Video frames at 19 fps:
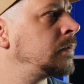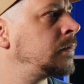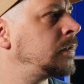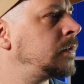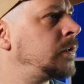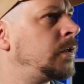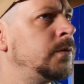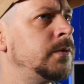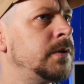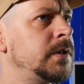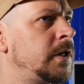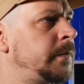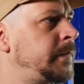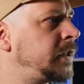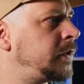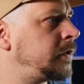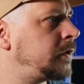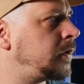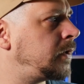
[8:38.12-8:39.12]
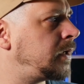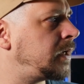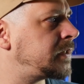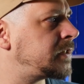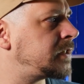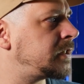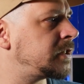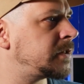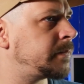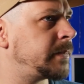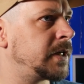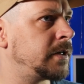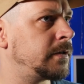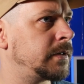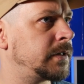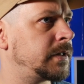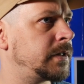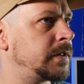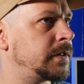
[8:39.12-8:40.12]
Don't tell me the Ulanzi is better
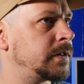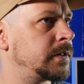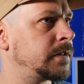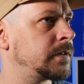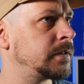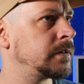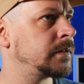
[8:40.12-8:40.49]
at this.